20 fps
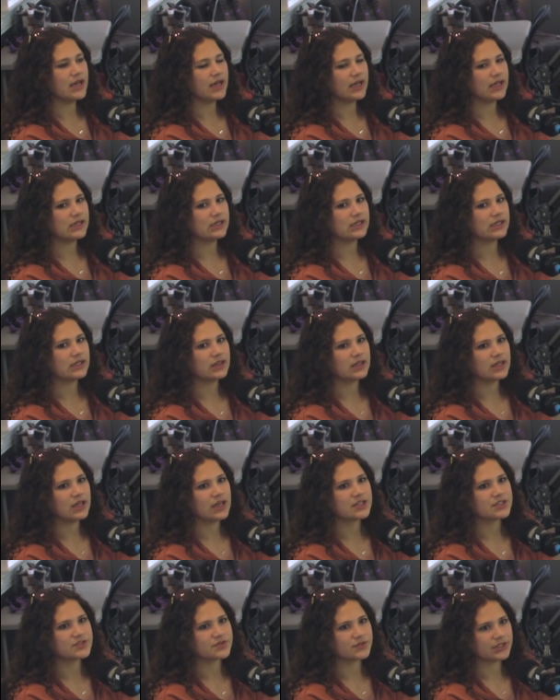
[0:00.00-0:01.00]
And
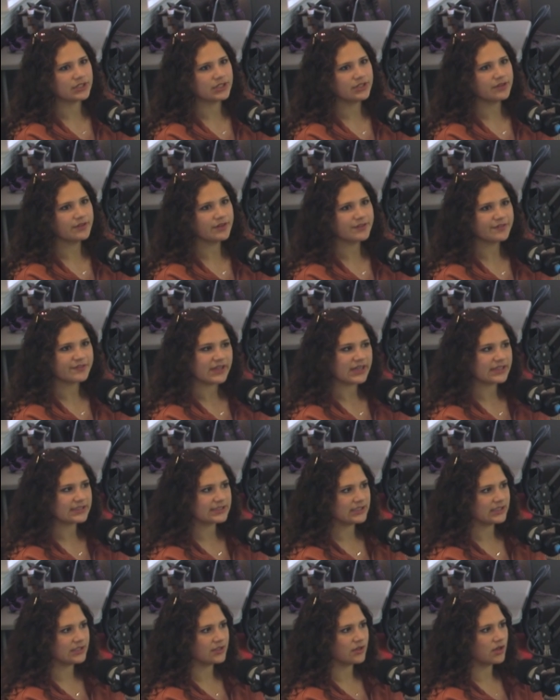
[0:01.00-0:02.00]
it's really
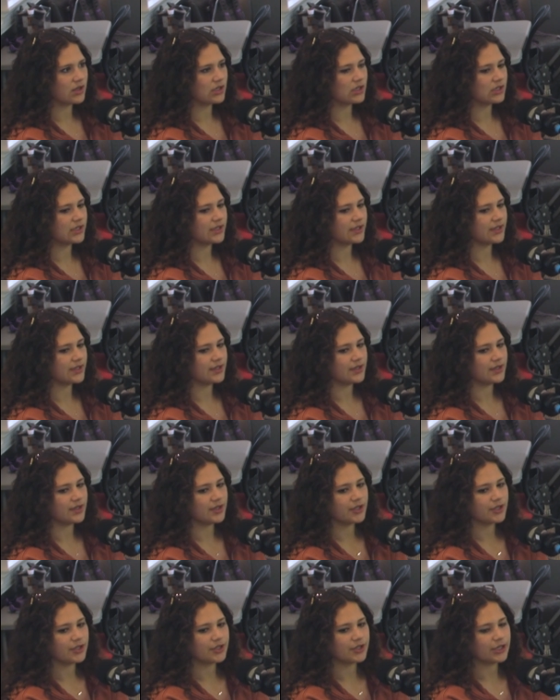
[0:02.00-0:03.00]
reflecting on
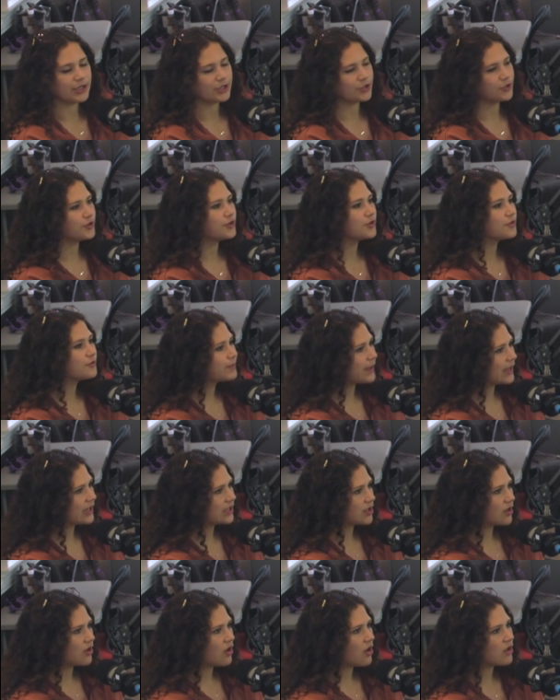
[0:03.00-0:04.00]
like who you've been
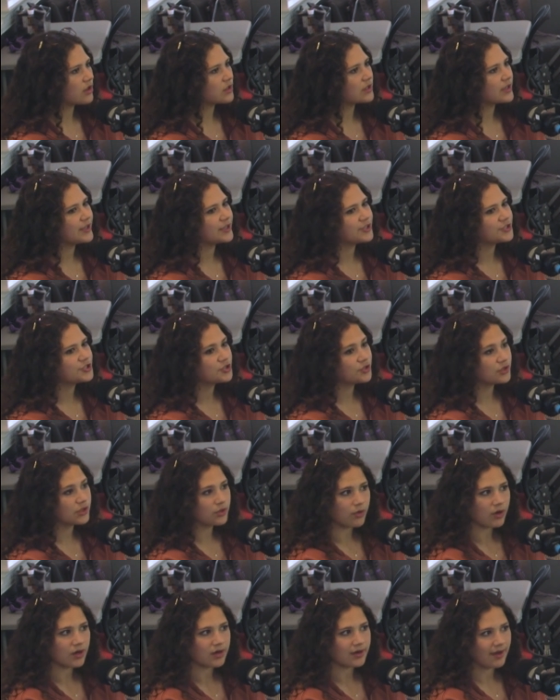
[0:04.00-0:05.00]
in college, who
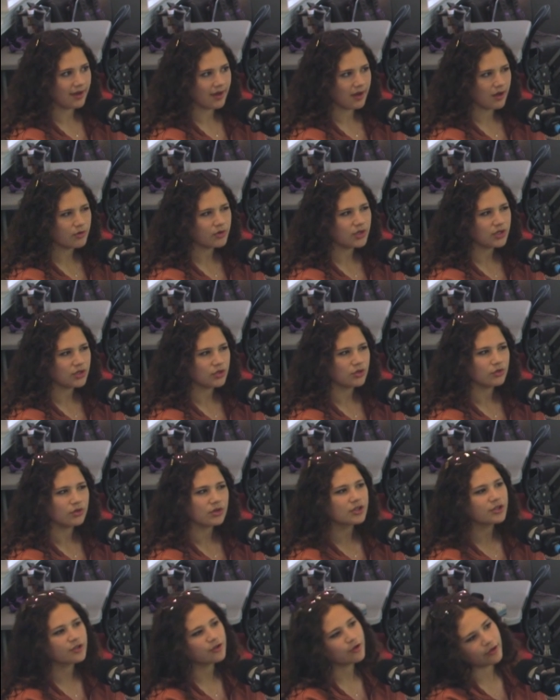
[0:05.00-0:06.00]
you are now, and who are
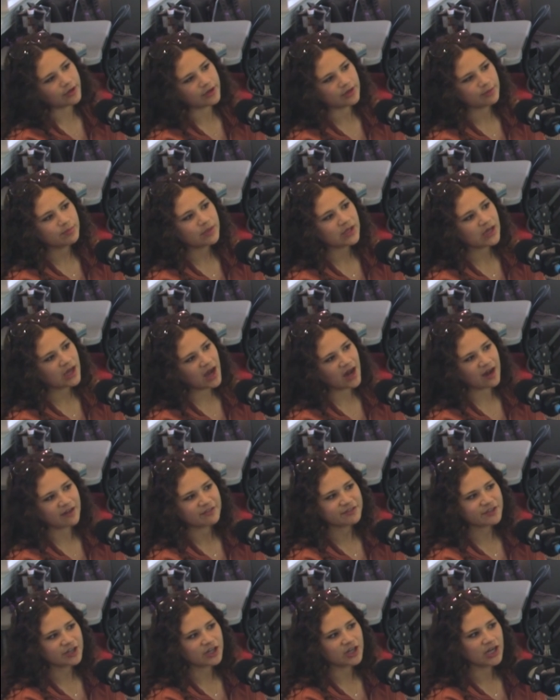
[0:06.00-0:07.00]
you going to be
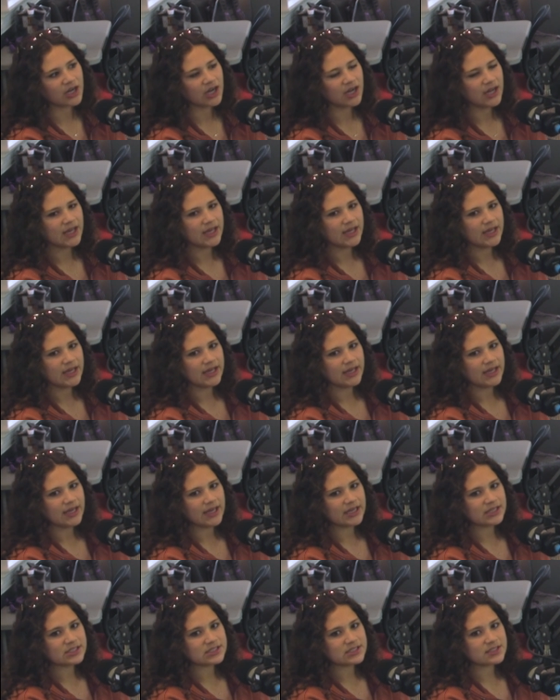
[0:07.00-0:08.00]
after.
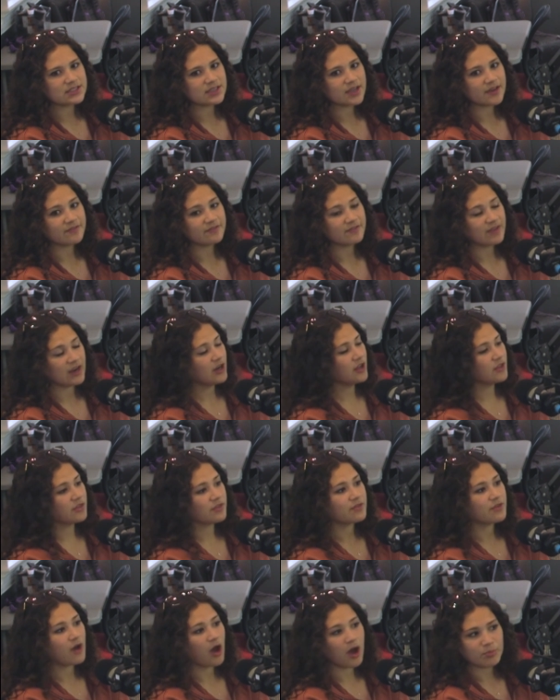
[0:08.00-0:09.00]
It's a very
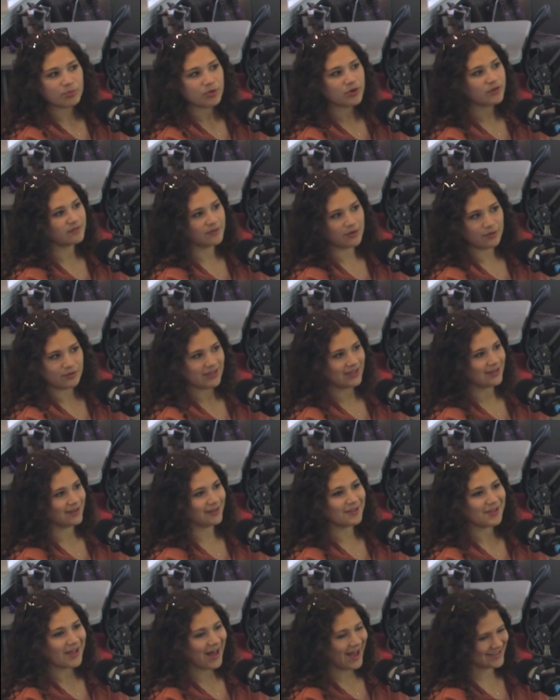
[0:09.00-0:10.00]
thought-provoking
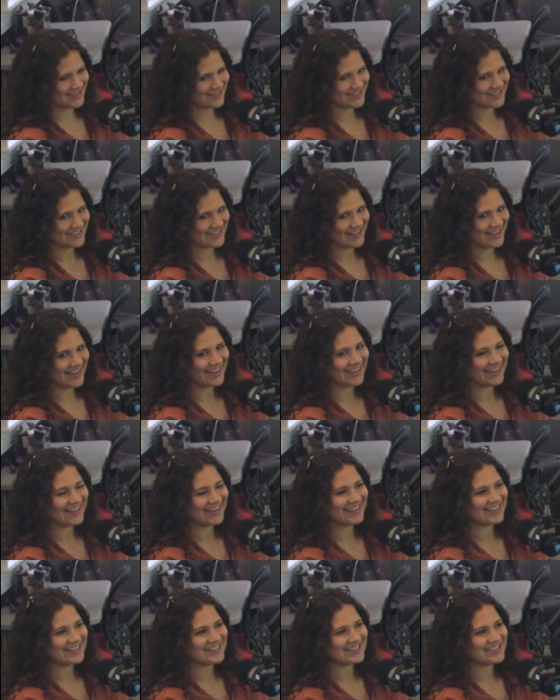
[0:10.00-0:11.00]
class,
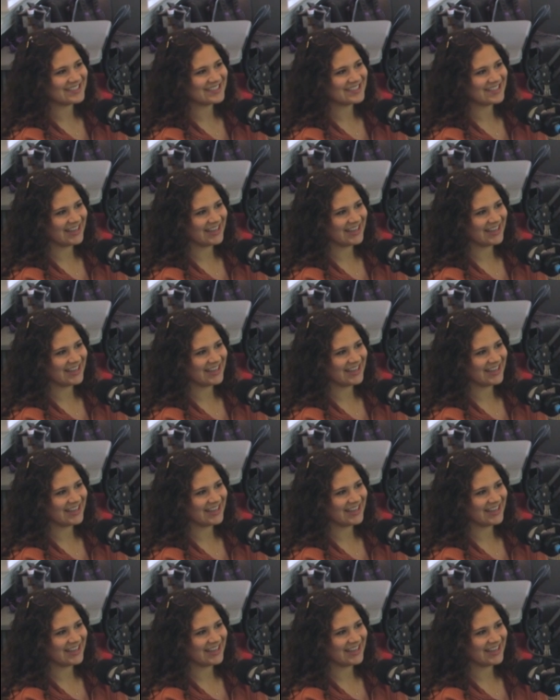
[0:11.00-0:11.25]
and